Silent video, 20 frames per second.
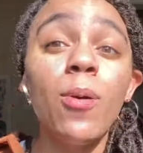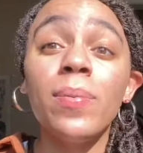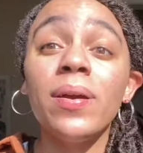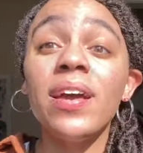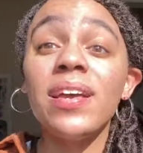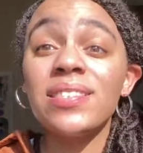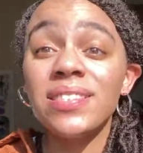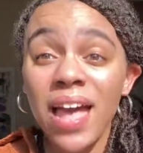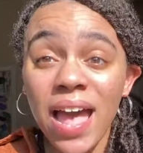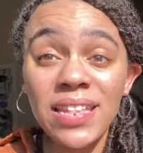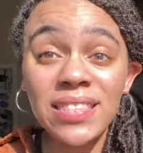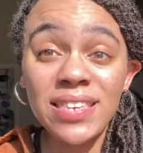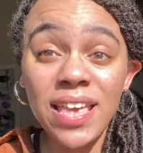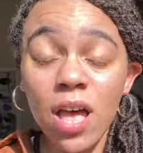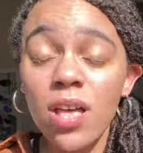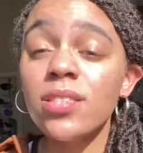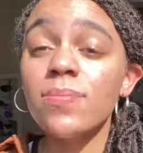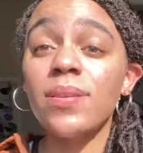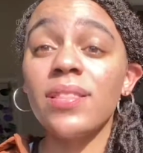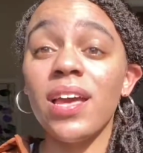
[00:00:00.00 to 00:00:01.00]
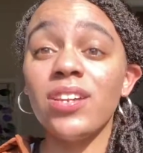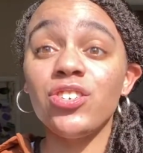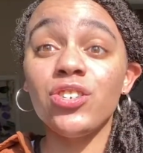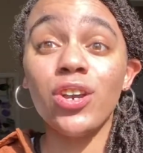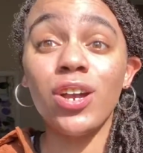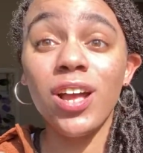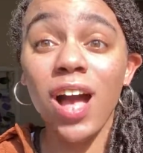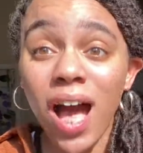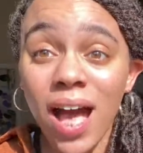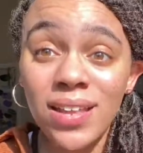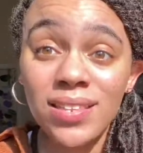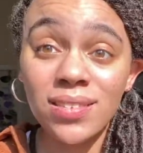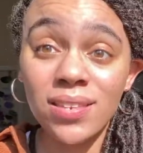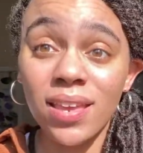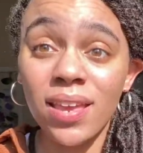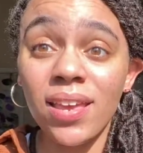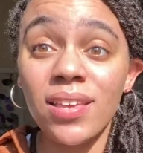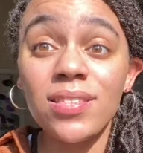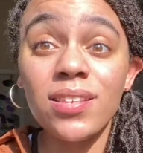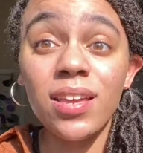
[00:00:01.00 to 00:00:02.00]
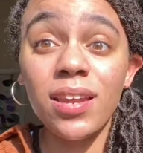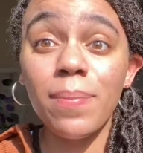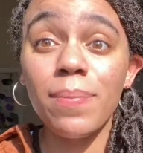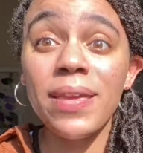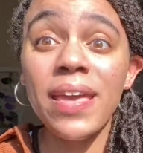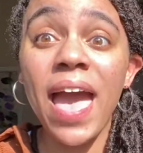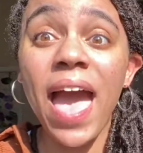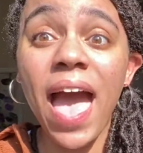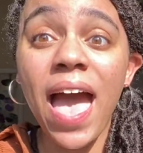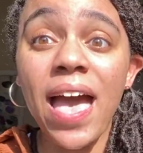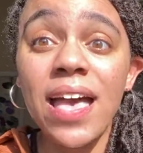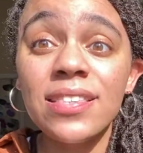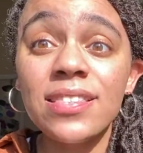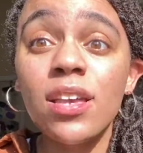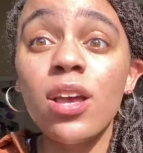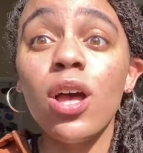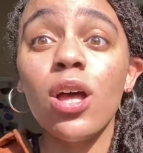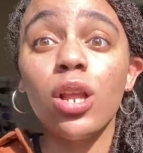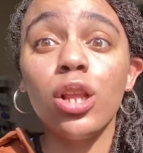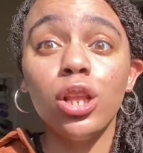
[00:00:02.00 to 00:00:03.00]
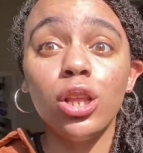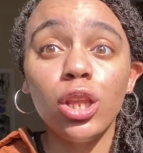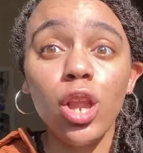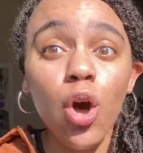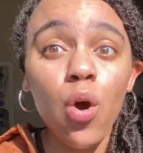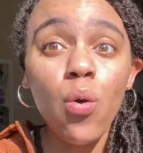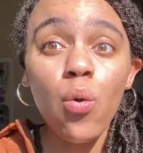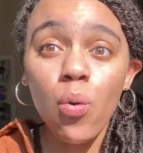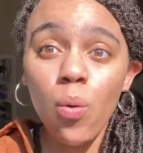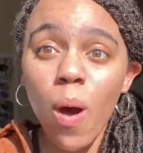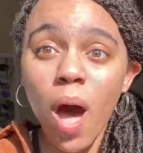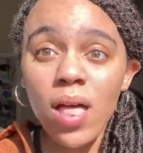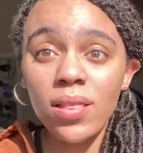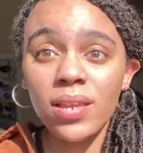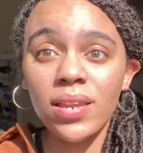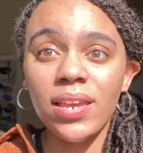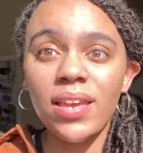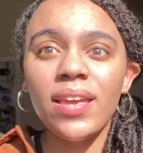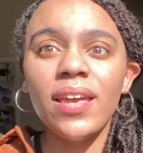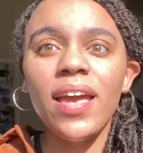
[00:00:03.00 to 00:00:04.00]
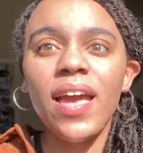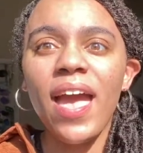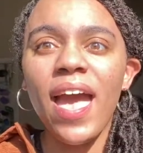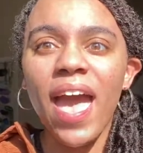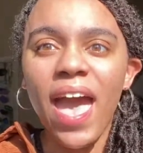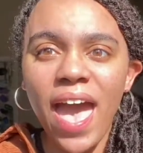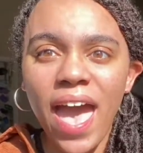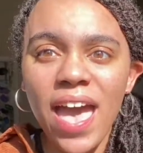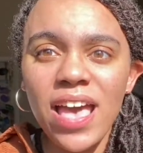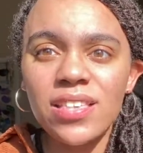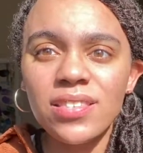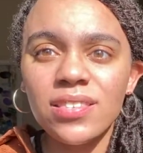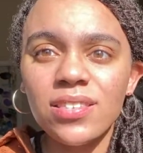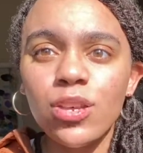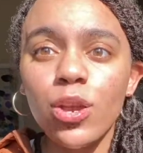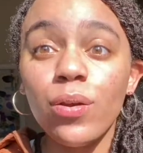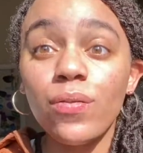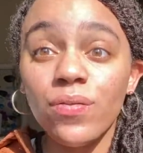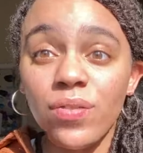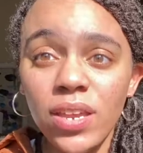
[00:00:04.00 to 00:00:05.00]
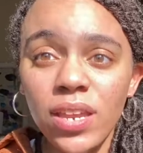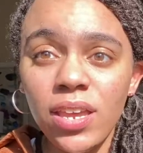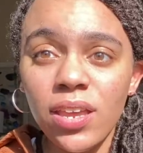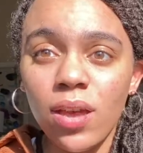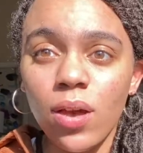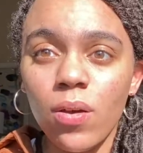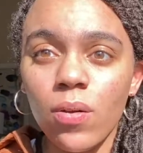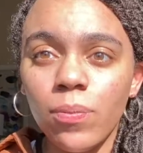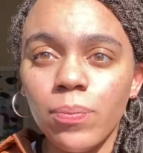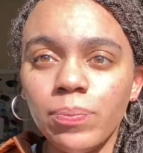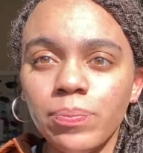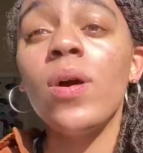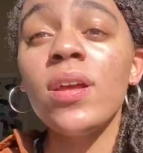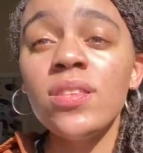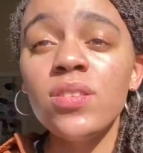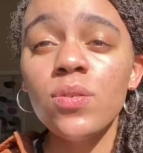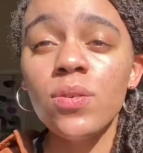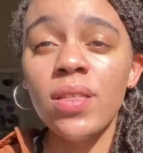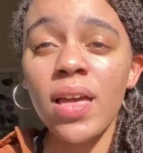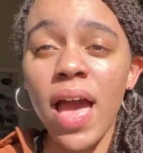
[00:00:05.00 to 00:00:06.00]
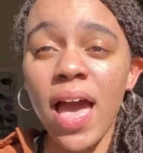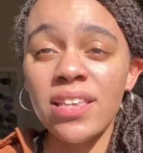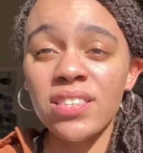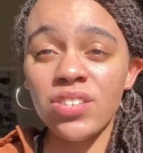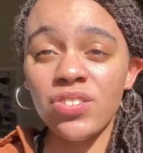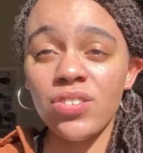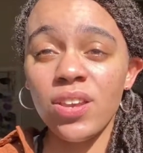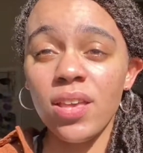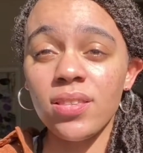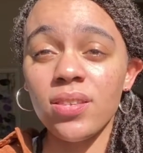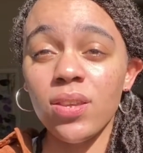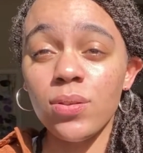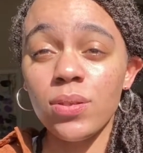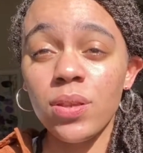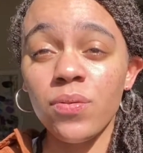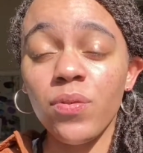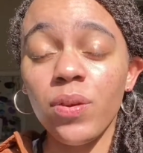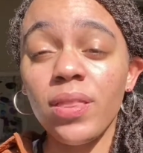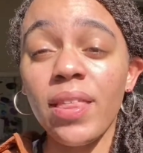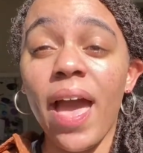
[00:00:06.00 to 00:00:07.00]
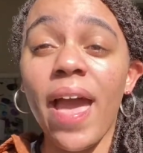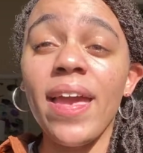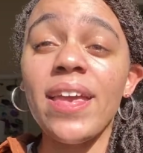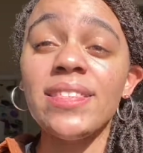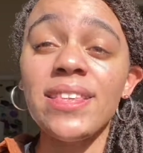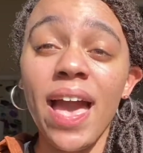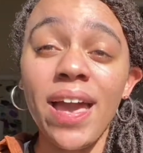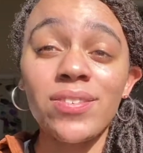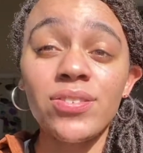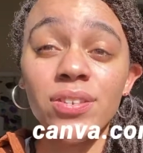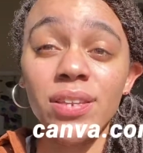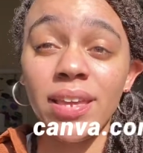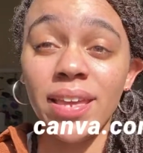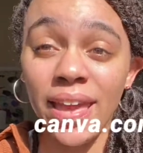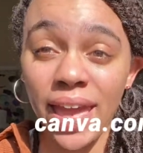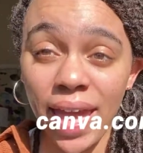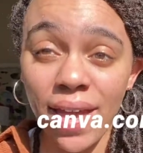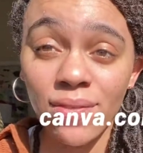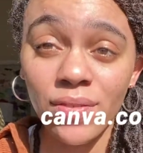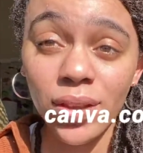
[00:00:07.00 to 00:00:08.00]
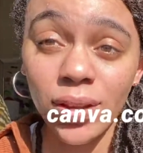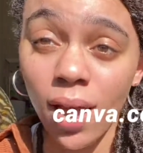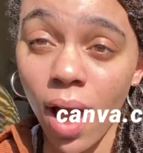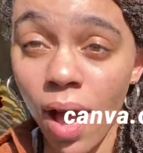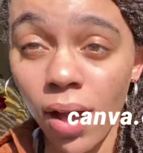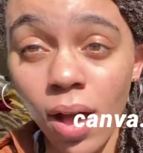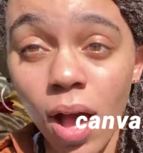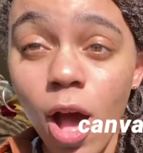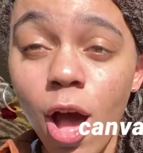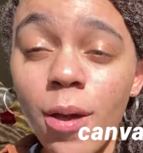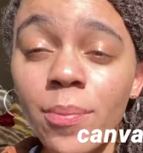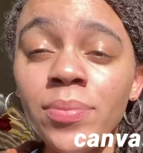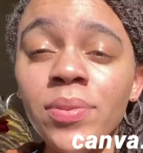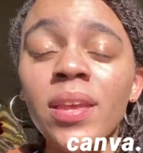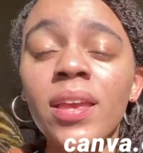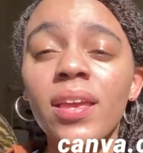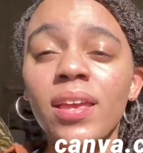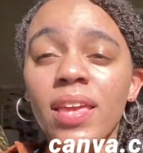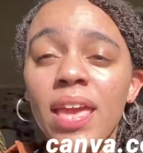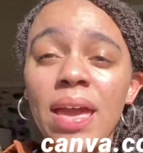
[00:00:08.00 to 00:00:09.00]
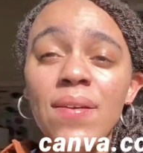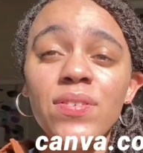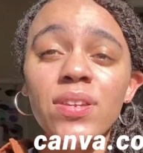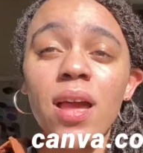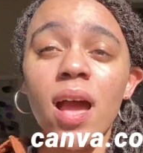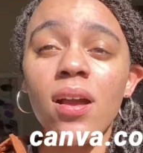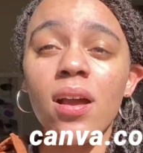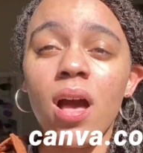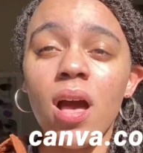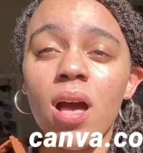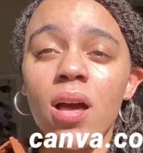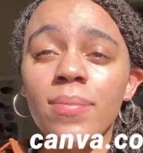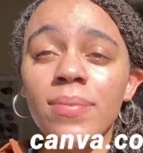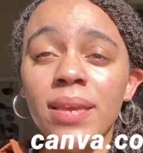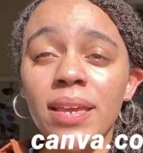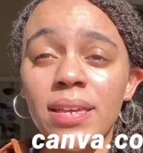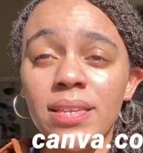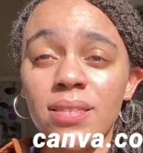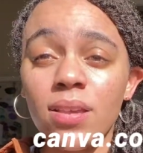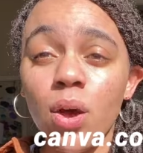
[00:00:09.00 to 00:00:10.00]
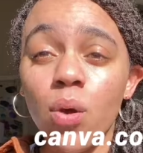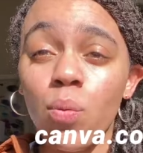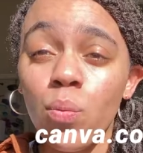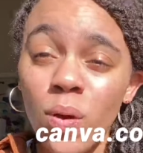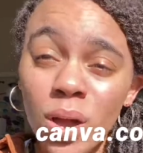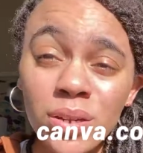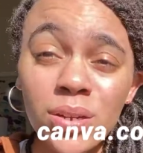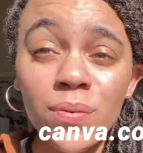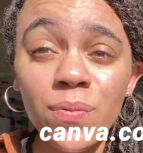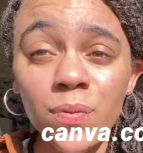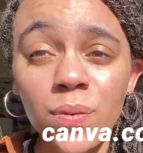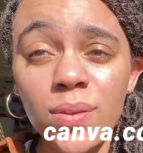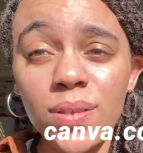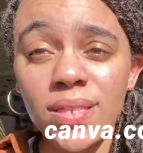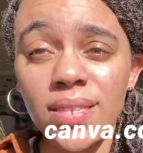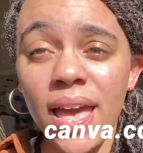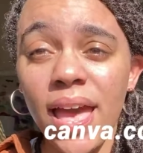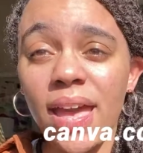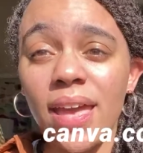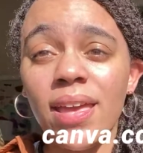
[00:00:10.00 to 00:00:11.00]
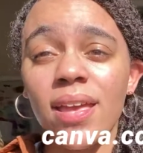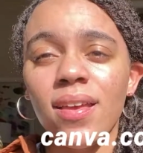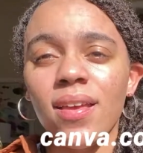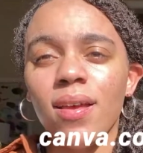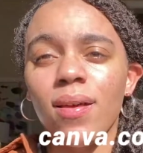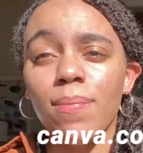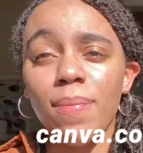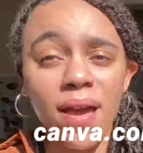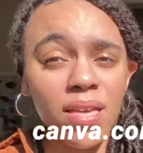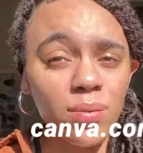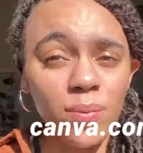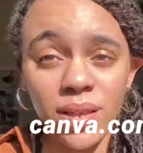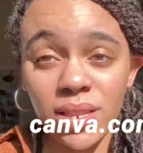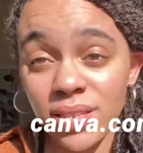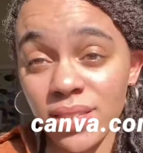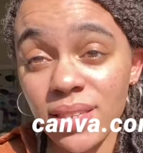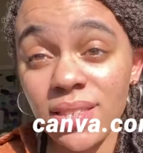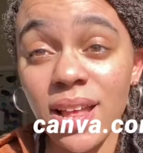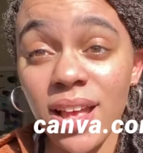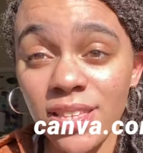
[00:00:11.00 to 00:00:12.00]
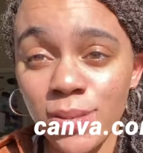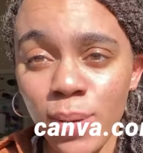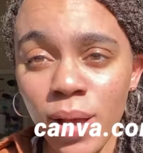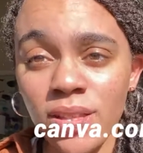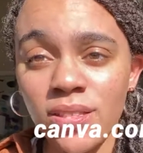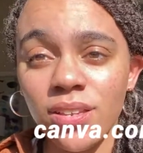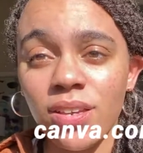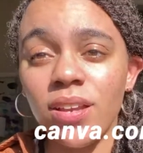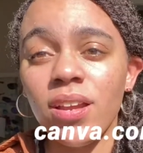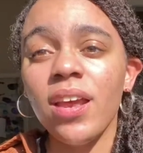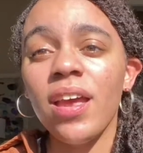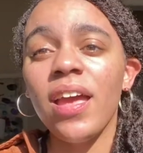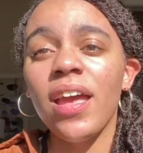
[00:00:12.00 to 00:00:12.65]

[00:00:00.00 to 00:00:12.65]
because that tells me that your content is going to be as low quality as your video. One tool that I suggest using for that is actually canva.com. Canva.com is a wonderful site. By the way, this is not sponsored.